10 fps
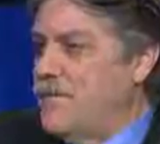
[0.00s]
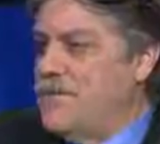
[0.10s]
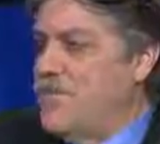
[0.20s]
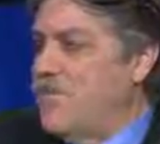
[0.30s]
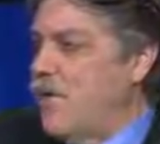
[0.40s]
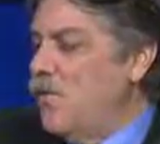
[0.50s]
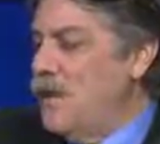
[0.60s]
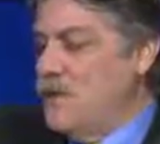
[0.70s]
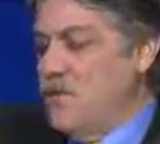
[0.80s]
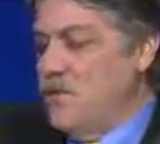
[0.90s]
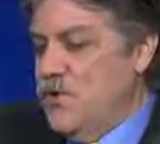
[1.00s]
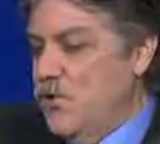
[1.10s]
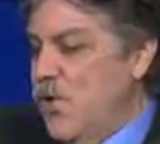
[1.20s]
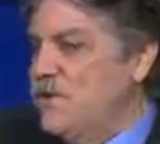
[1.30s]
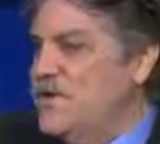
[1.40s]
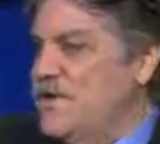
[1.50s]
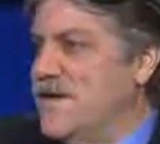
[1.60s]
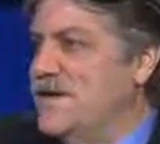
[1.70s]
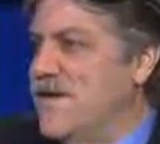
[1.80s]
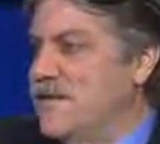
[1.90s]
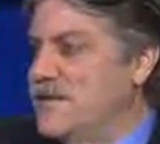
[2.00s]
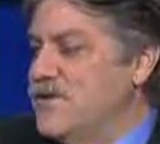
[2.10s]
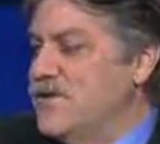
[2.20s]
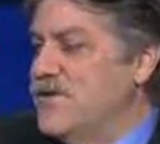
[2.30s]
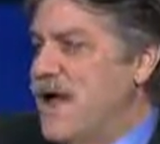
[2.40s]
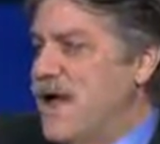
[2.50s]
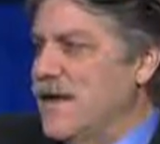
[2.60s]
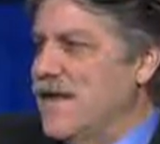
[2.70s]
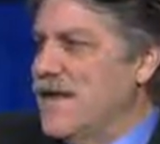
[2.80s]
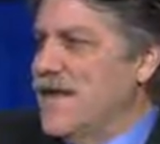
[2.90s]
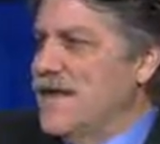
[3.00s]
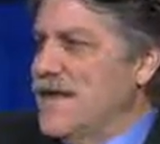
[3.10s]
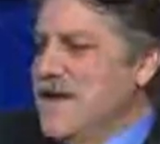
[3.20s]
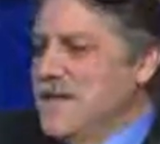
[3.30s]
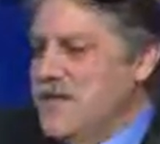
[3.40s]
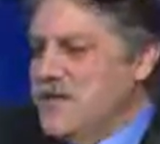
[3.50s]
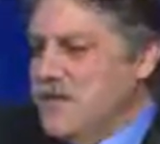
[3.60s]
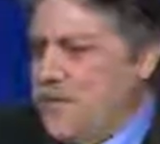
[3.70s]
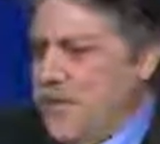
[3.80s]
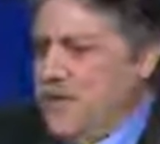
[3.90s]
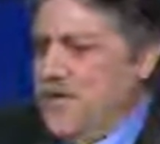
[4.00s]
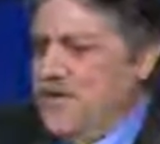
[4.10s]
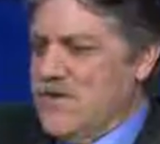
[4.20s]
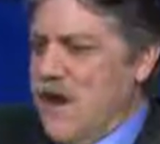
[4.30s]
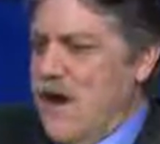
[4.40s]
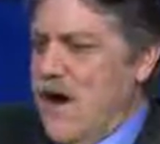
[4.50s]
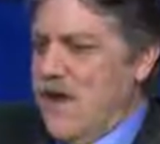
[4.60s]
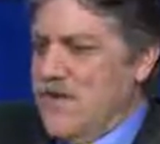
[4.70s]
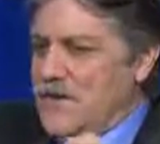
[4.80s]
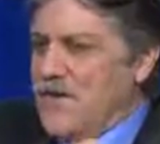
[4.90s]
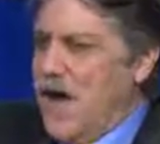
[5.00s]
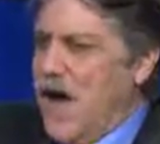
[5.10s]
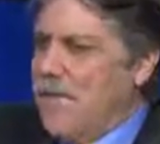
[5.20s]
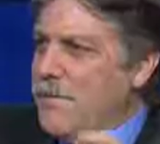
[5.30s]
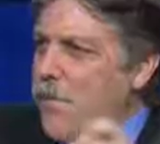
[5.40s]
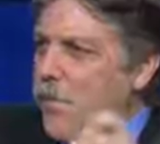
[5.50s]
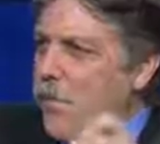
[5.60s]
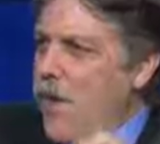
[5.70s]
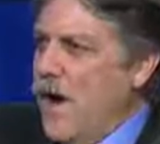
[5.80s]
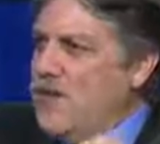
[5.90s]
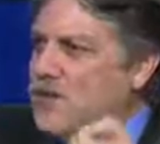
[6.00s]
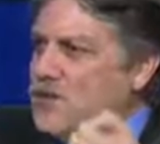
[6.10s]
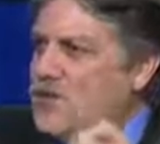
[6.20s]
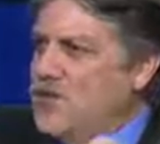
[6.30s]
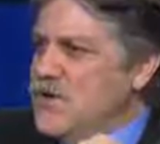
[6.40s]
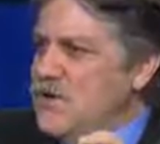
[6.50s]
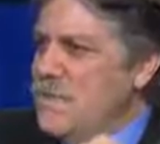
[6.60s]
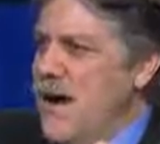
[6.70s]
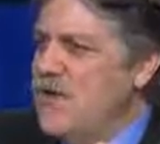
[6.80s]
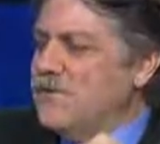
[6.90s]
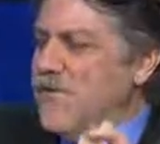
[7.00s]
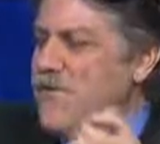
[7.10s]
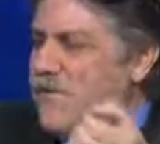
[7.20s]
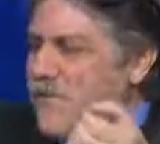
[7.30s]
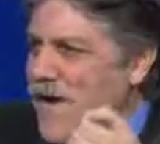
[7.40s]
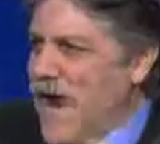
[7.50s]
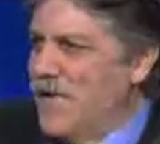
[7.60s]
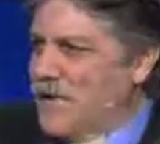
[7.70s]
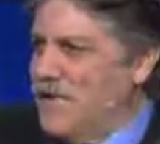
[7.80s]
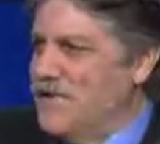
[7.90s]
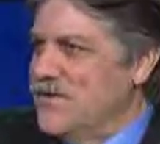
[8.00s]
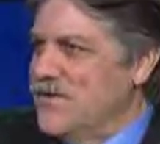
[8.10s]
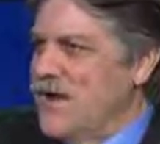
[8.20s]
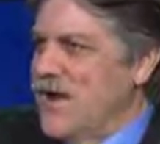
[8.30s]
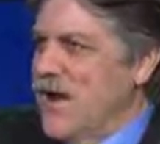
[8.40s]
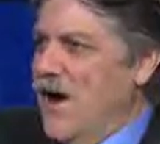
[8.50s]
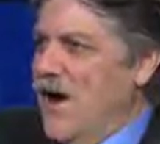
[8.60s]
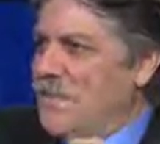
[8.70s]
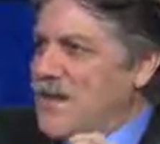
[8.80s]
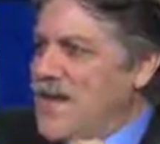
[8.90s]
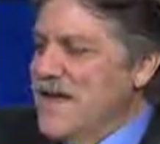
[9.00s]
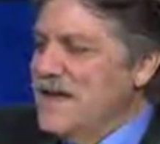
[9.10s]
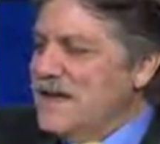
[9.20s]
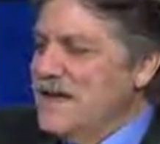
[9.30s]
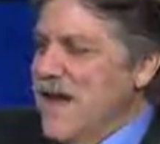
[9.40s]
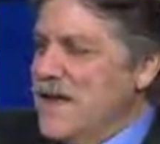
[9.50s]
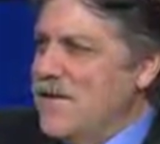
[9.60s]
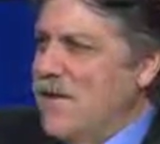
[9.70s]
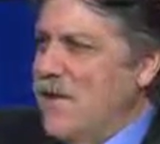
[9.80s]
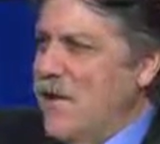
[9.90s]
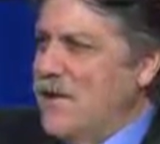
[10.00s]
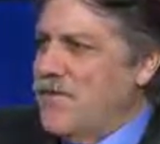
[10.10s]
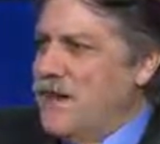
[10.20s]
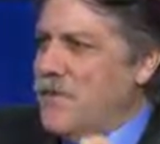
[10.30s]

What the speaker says: but you won't see the image of the man. The image appears on the top 1 to 2 microfibers of the inside of the cloth that